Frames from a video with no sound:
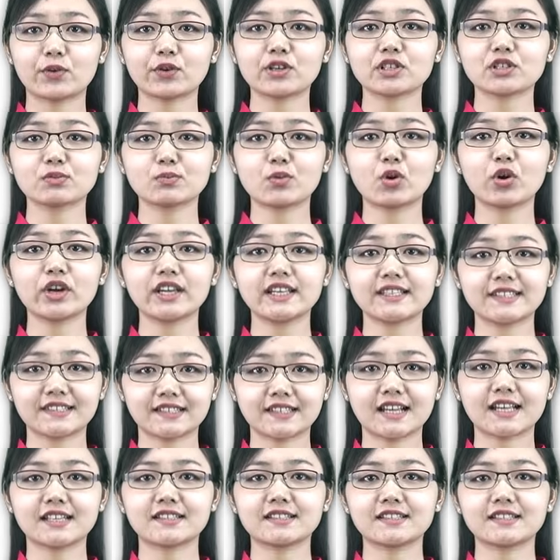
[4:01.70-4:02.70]
for a small
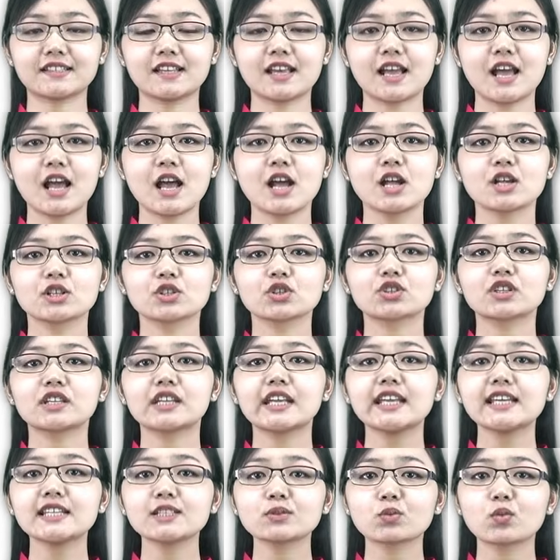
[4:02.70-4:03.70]
exercise. So the
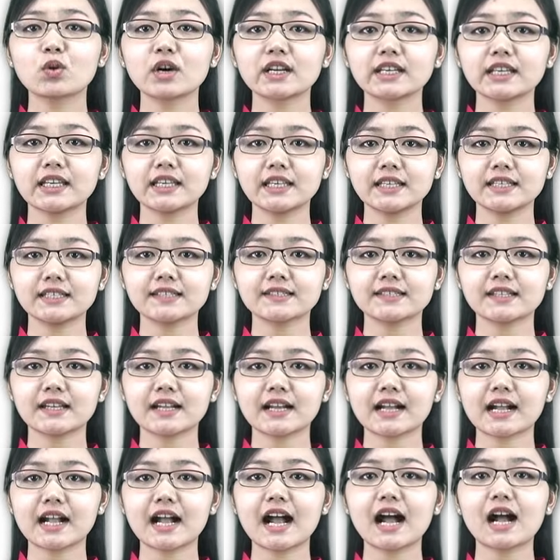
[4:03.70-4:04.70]
next one is
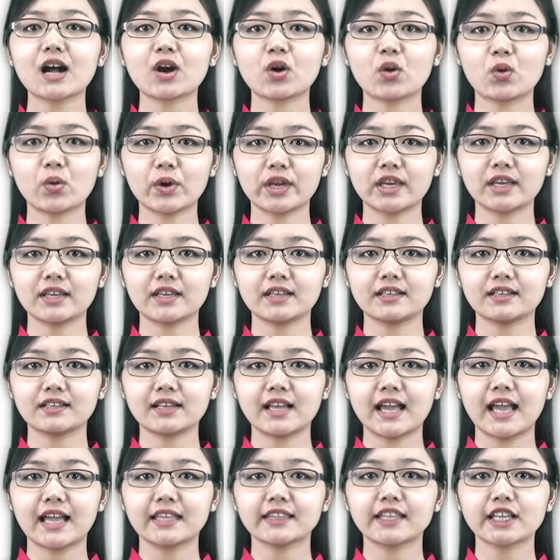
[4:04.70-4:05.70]
Ka-kwe.
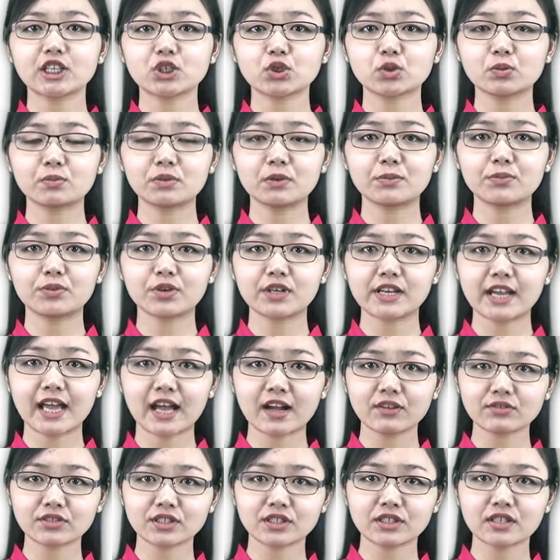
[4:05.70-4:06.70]
That should be
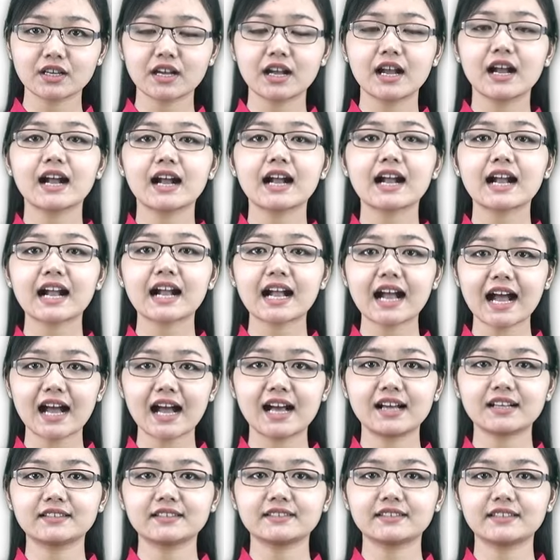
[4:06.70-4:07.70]
pronounced Ka,
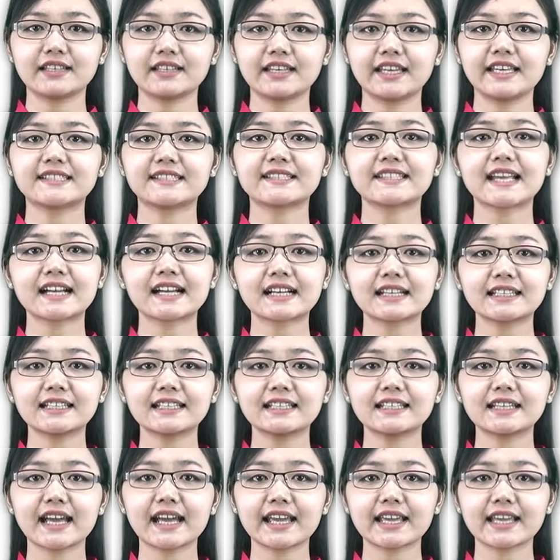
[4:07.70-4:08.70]

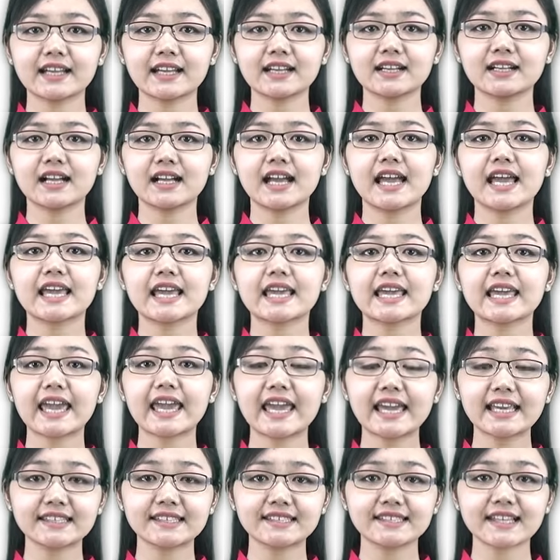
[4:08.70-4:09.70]
exactly like a
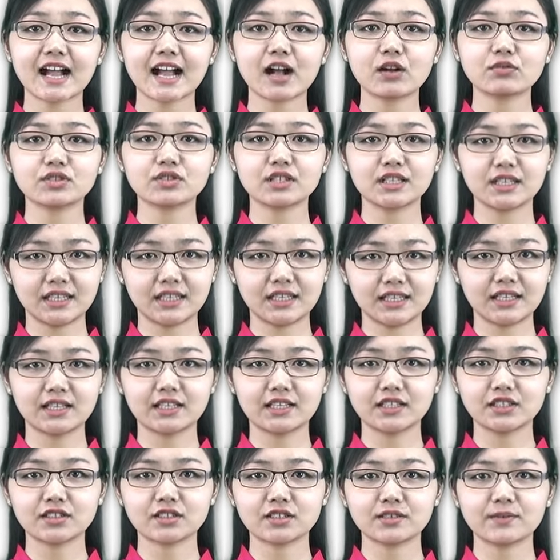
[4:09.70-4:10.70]
K sound in
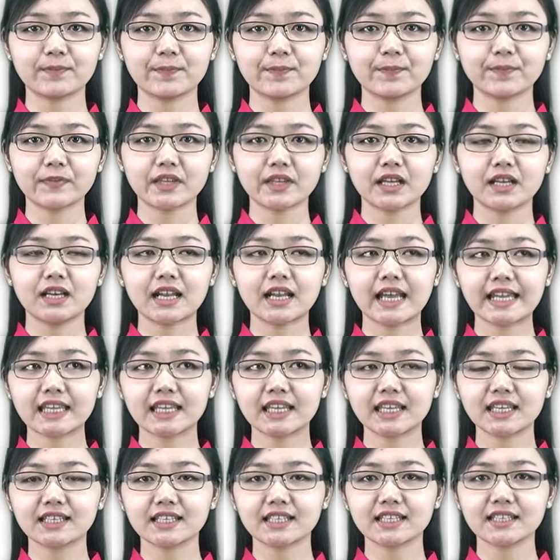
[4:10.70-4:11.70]
English,
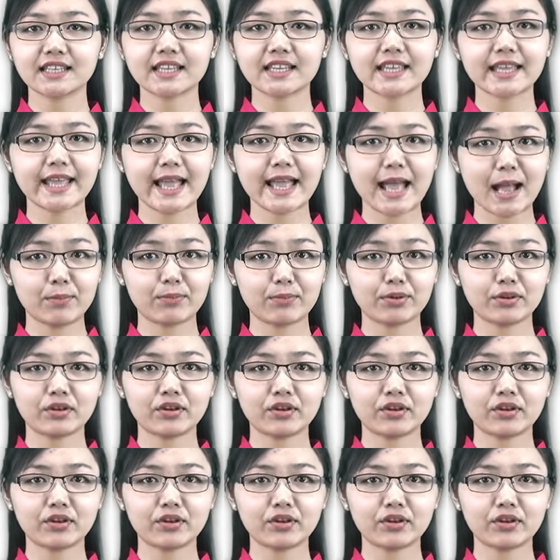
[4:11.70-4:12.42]
like in cap.